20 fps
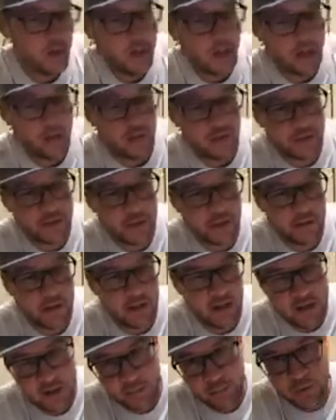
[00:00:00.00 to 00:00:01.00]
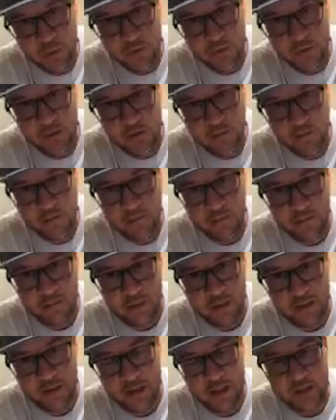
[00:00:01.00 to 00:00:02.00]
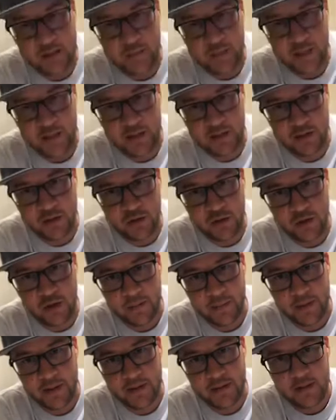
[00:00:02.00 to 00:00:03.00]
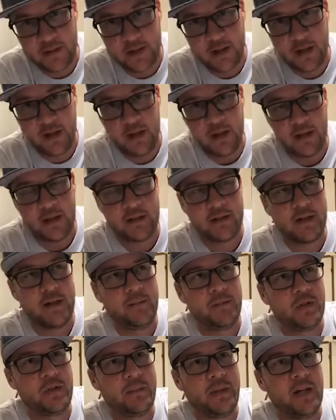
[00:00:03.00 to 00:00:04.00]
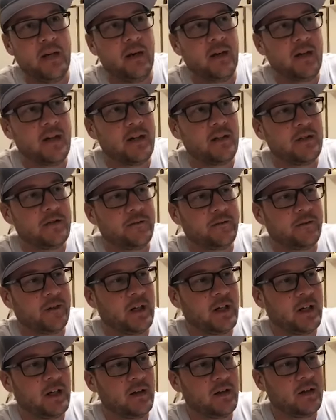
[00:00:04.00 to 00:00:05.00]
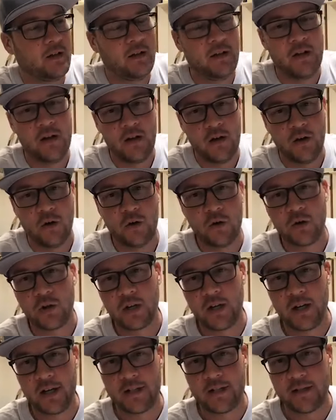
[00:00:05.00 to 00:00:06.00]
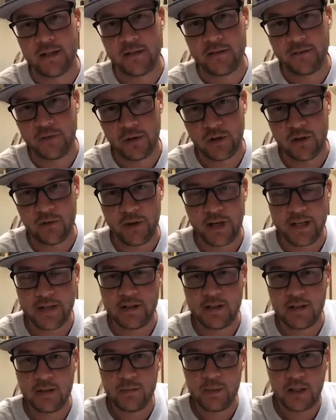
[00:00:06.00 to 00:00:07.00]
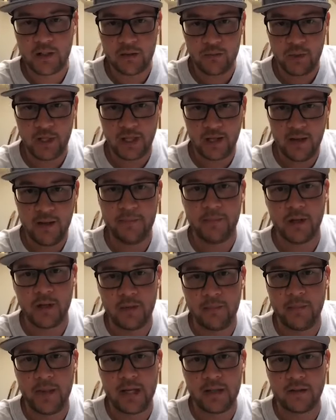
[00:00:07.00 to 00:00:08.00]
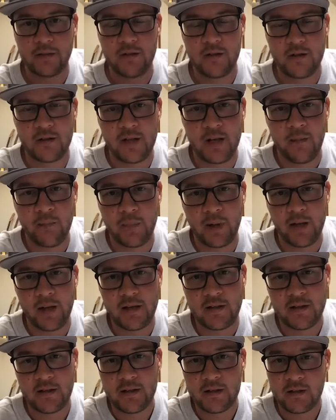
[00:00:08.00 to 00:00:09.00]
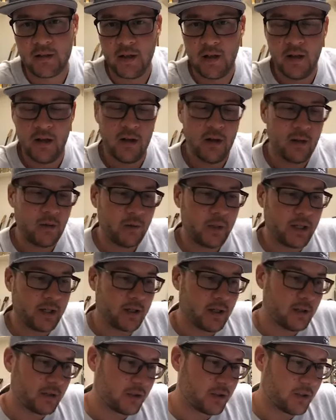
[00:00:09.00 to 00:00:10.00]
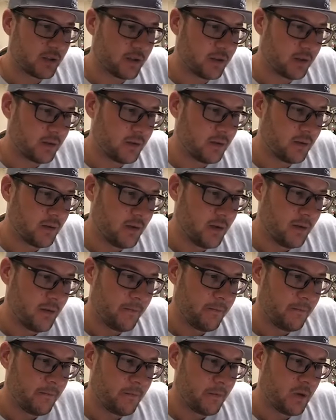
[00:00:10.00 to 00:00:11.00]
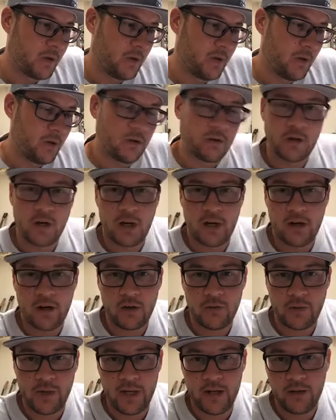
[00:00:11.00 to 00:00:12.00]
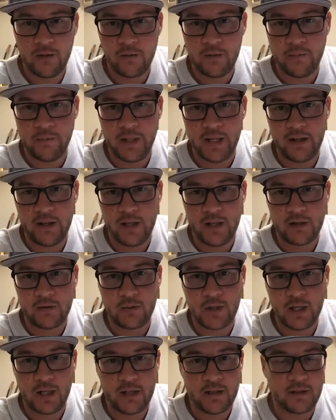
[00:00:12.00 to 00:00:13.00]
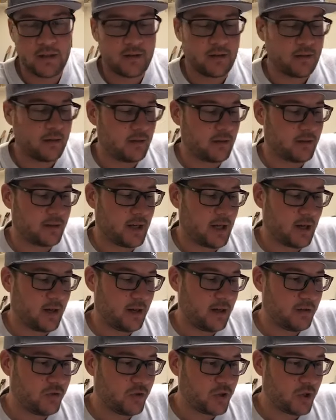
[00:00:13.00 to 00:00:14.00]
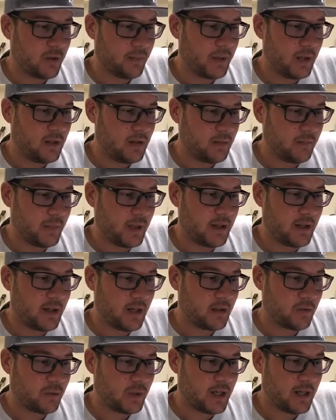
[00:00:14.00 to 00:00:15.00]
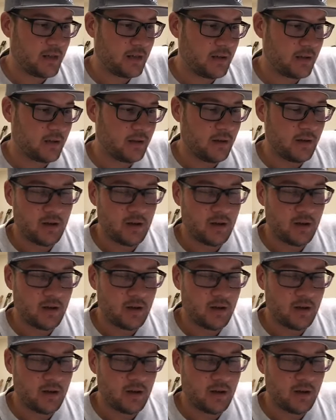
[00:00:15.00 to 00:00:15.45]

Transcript: And also another problem that there's been in Europe is it seems to be hard to find organizers for the races because we keep going back to the same places. We go to Ongara Ring, been there twice. Sand in Germany, been there twice.